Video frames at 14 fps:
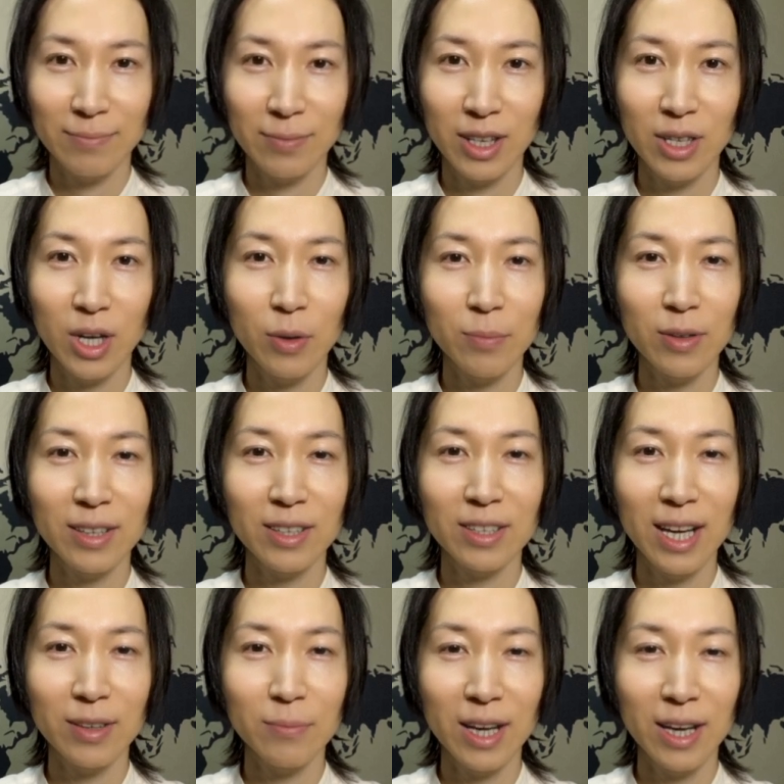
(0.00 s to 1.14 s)
Accommodation
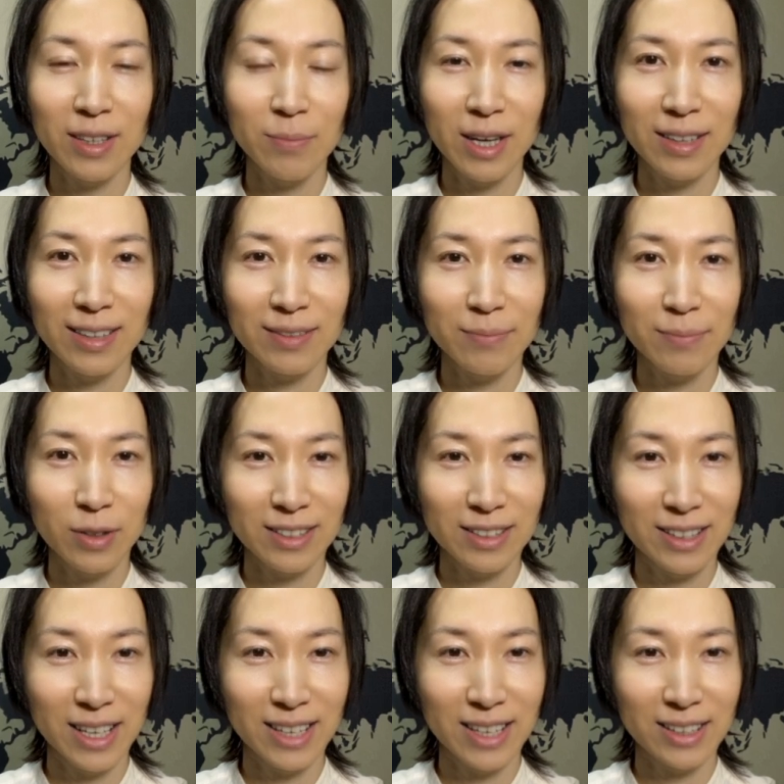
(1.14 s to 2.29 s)
can be expensive, but
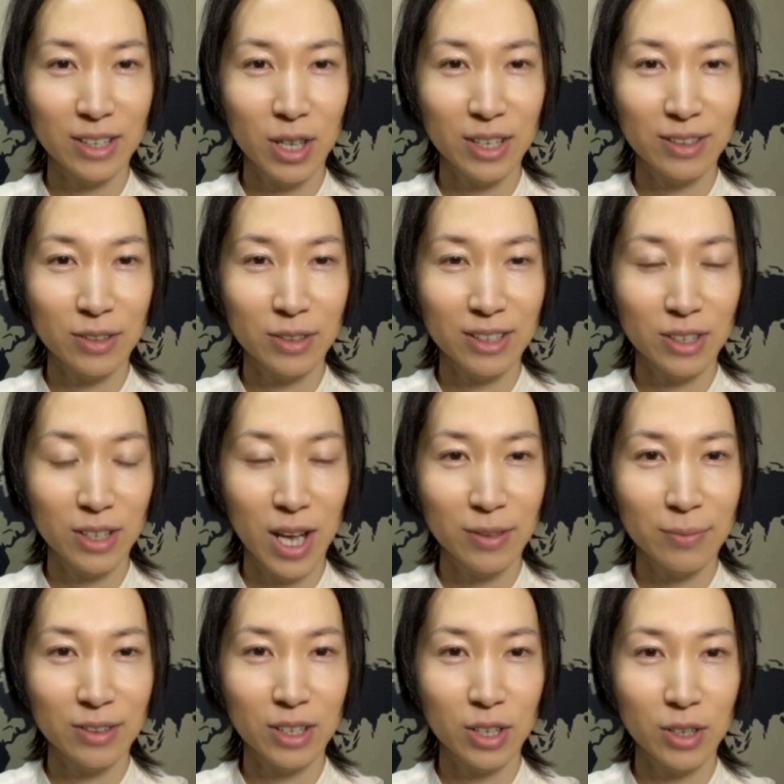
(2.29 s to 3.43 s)
staying in hostels or
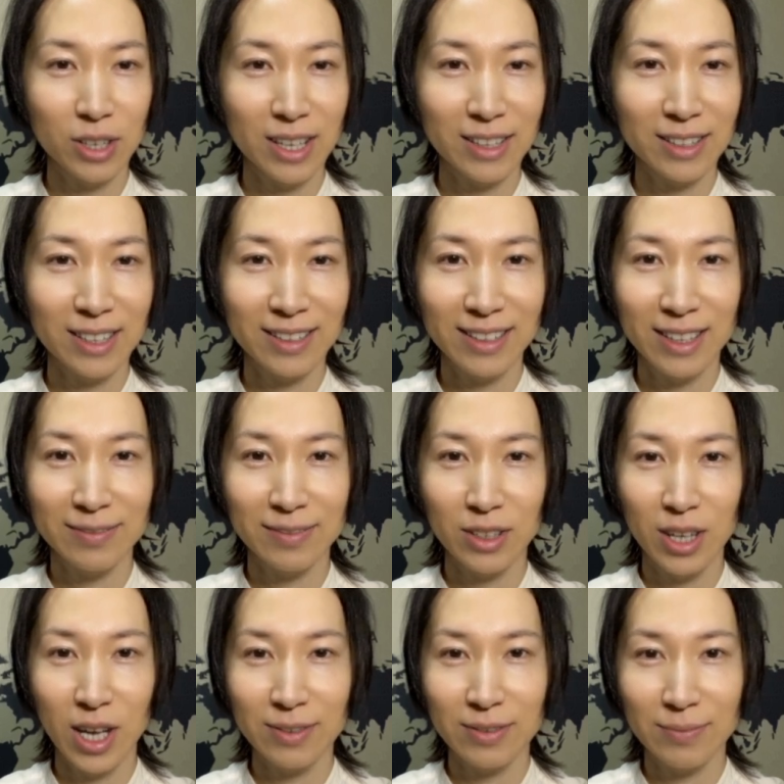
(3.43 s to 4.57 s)
capsule hotels can save you a
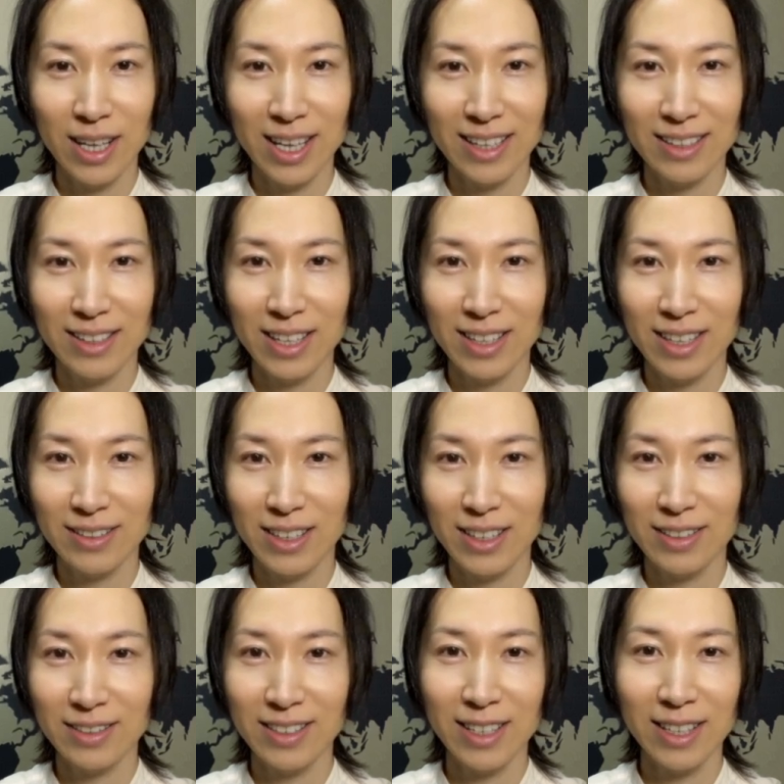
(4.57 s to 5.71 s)
lot of money. They are
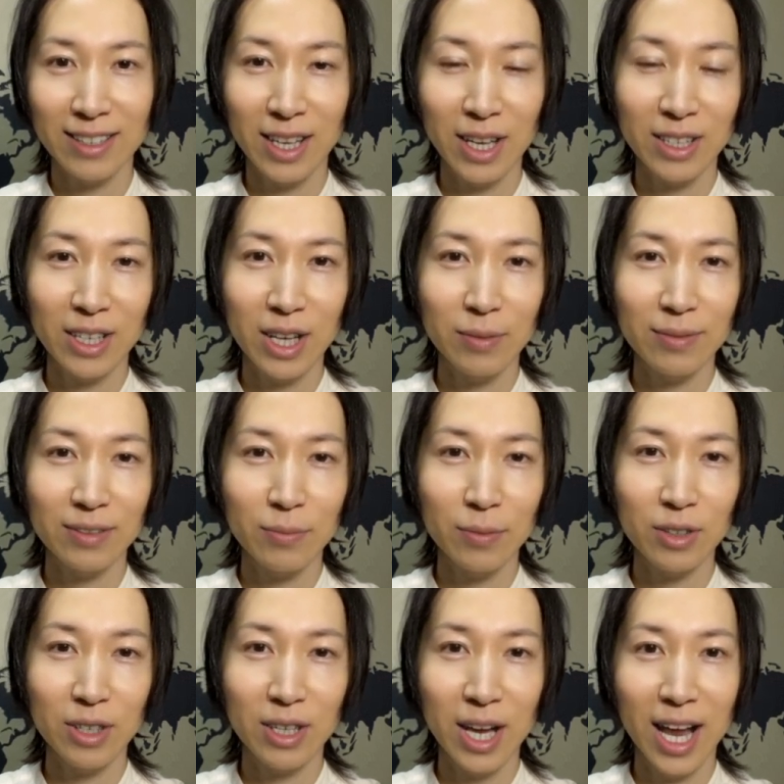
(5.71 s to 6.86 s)
clean,
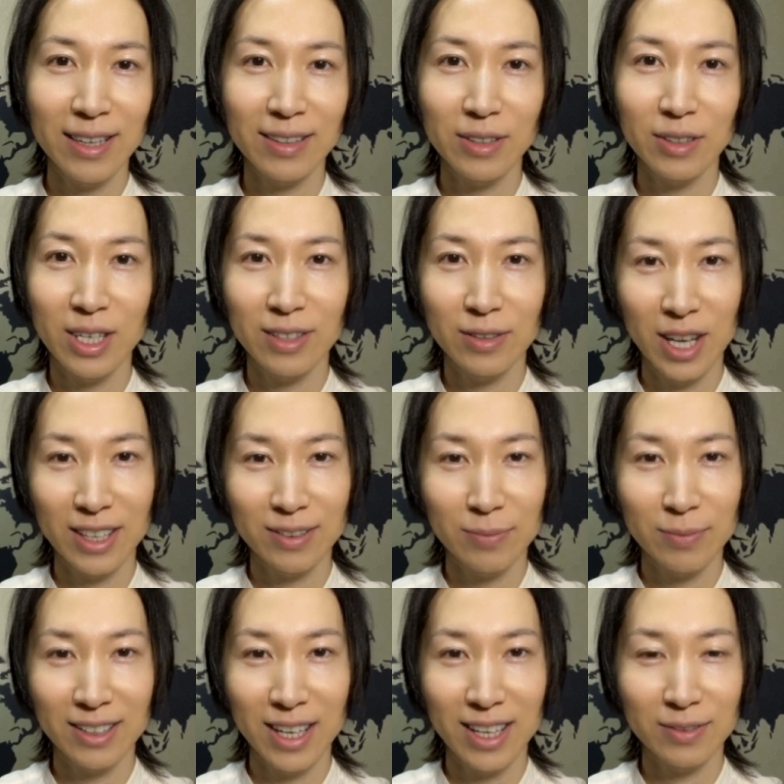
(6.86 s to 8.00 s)
comfortable, and a great way to
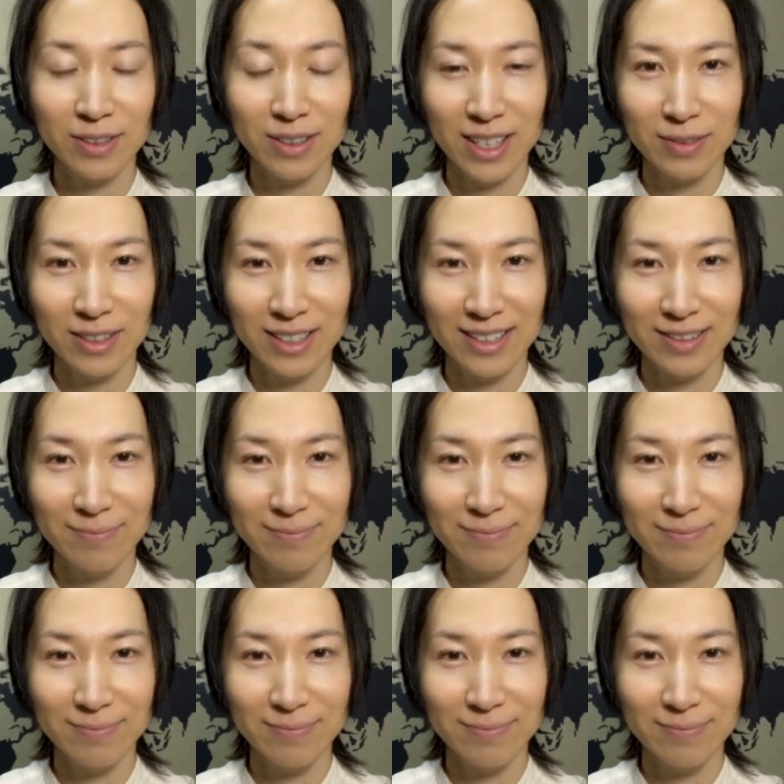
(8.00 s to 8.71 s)
meet other travelers.